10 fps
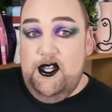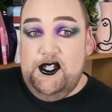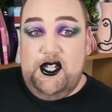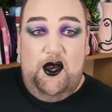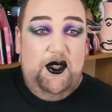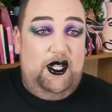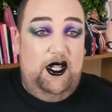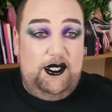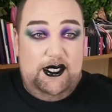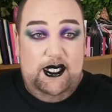So, the
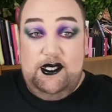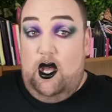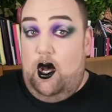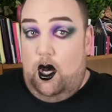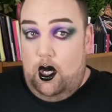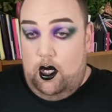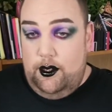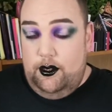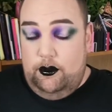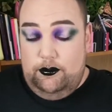gloss is
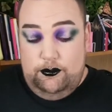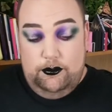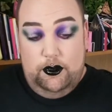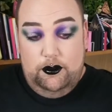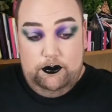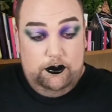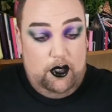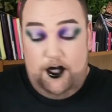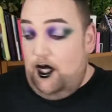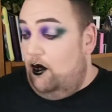on.
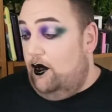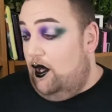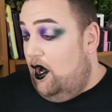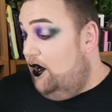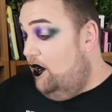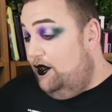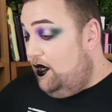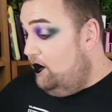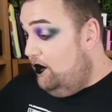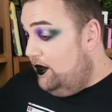I don't
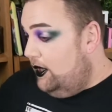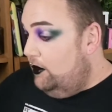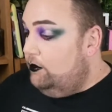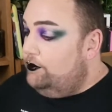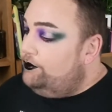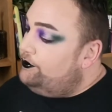like it.